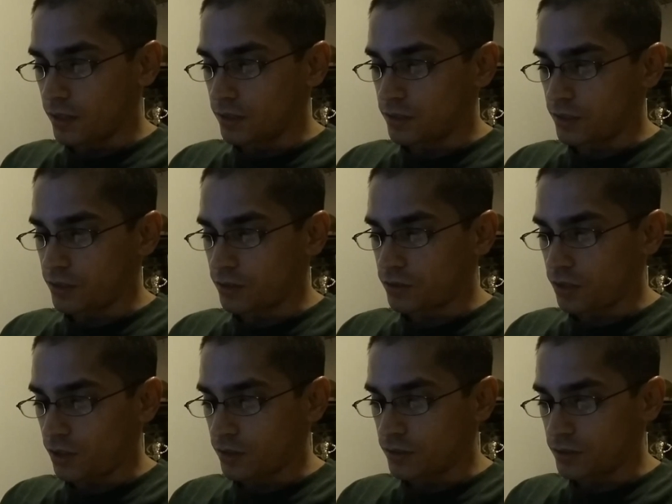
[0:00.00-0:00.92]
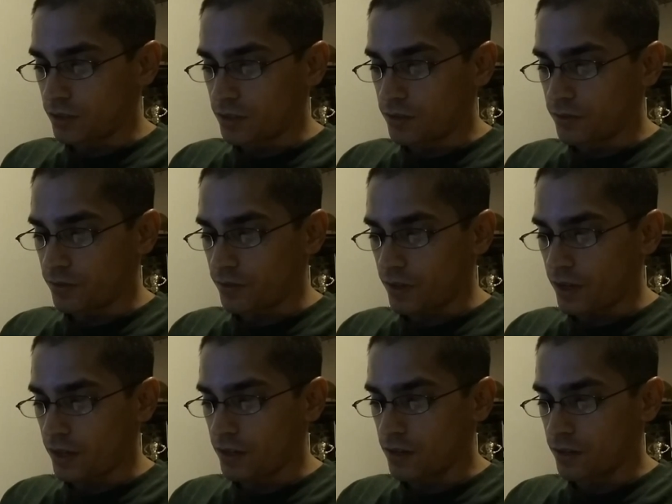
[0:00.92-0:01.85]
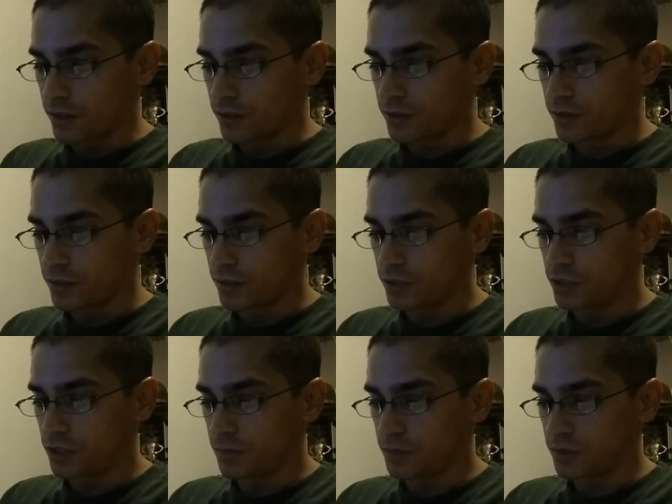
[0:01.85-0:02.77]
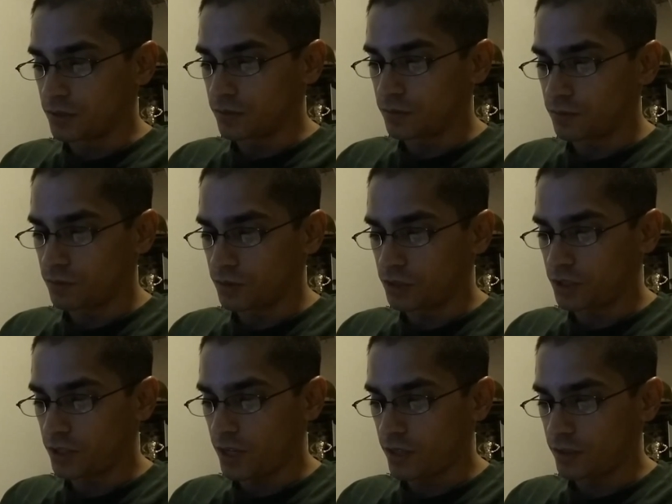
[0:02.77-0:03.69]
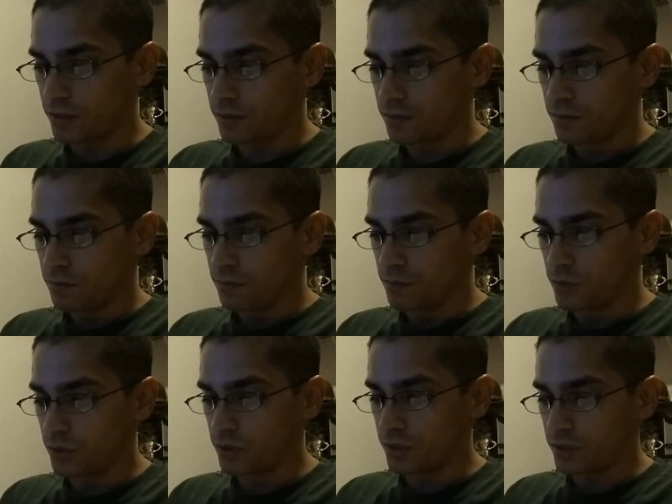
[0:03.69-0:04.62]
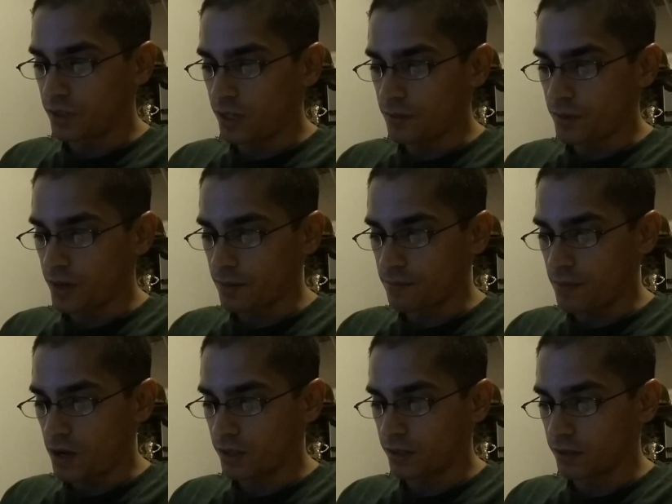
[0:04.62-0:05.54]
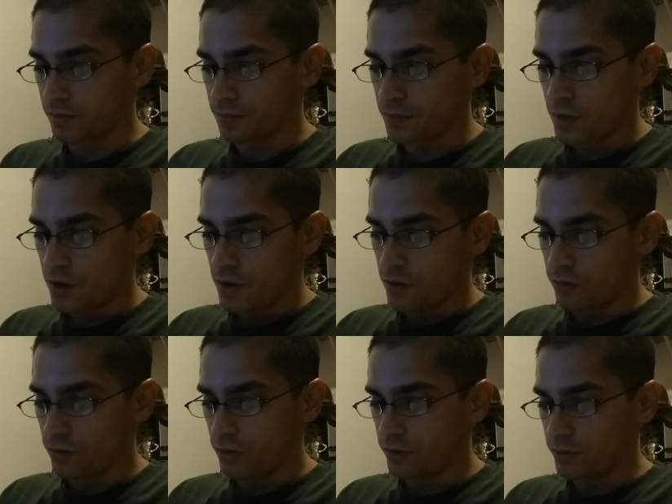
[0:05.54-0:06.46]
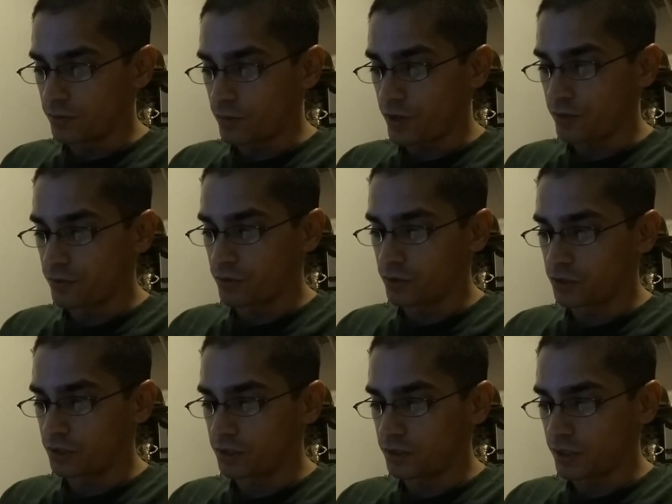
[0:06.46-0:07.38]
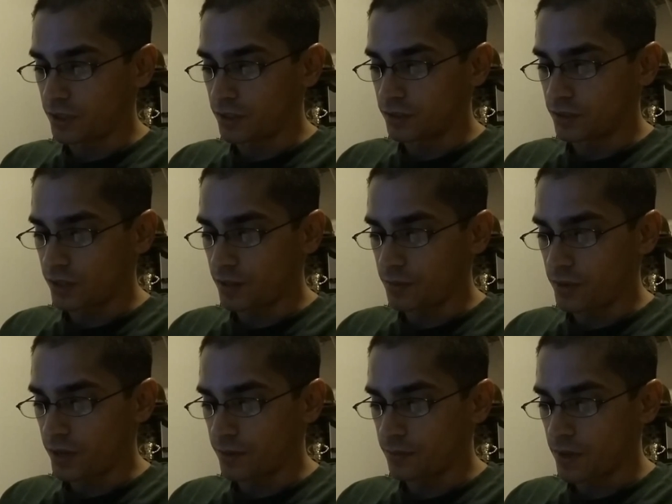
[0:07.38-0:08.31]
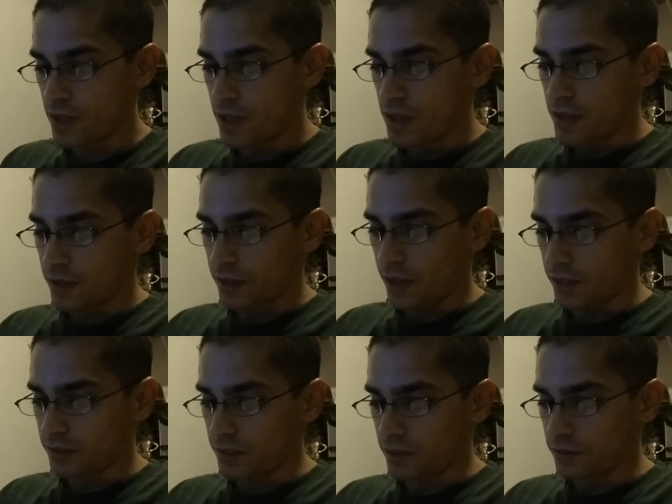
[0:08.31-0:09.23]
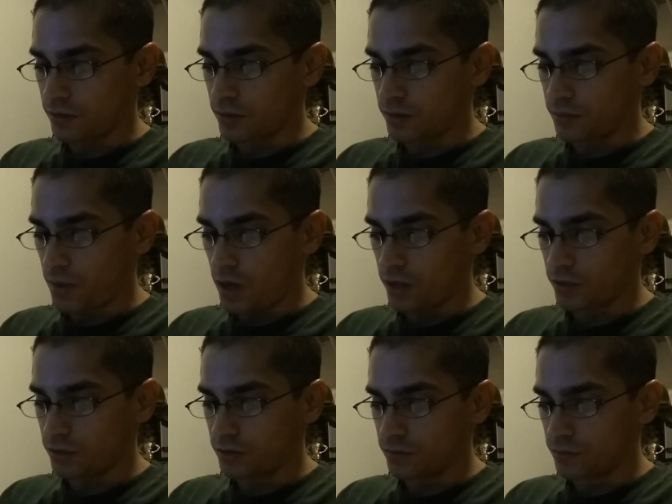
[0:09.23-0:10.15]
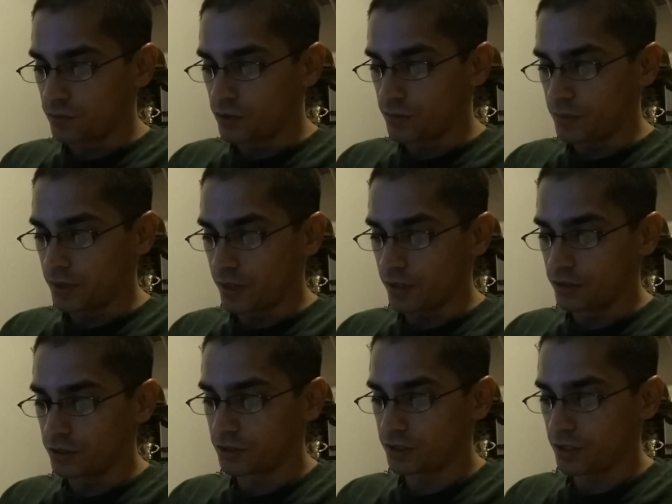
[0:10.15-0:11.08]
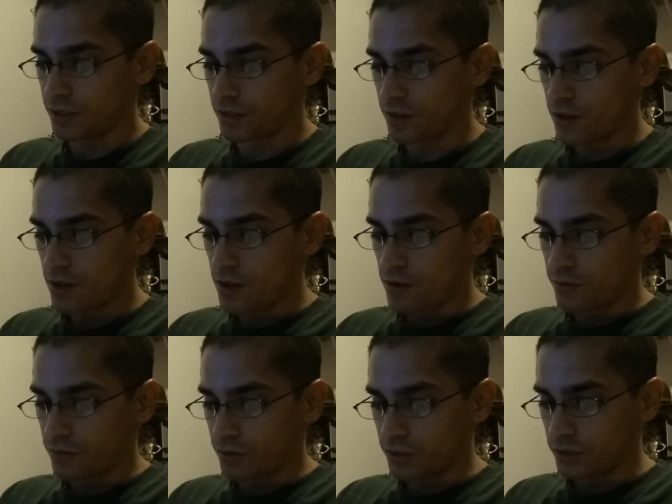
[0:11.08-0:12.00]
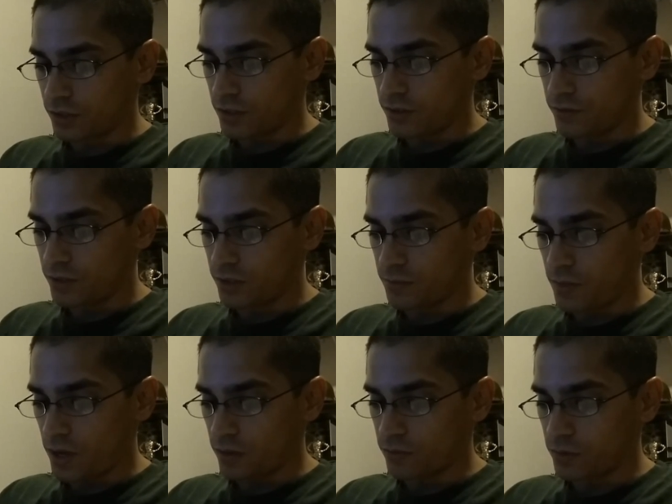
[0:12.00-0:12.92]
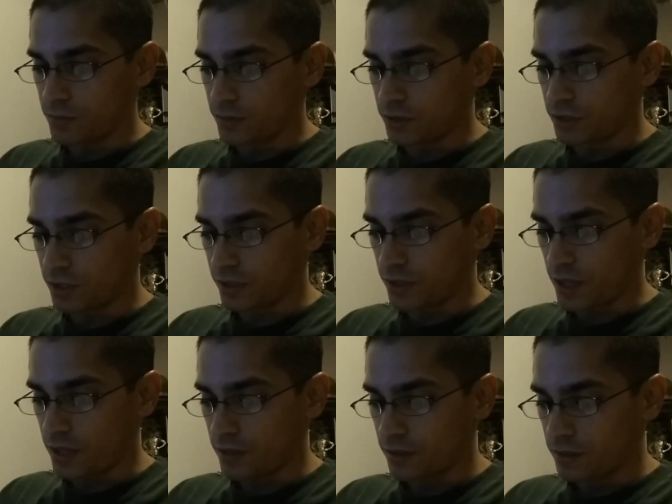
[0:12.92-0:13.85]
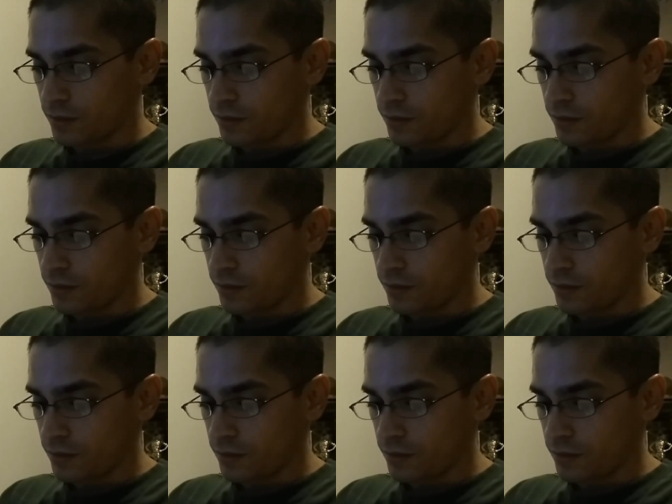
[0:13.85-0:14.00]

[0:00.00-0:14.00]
And Sarah saw the son of Hagar, the Egyptian, which she had borne unto Abraham, mocking. Wherefore she said unto Abraham, Cast out this bondwoman and her son, for the son of this bondwoman shall not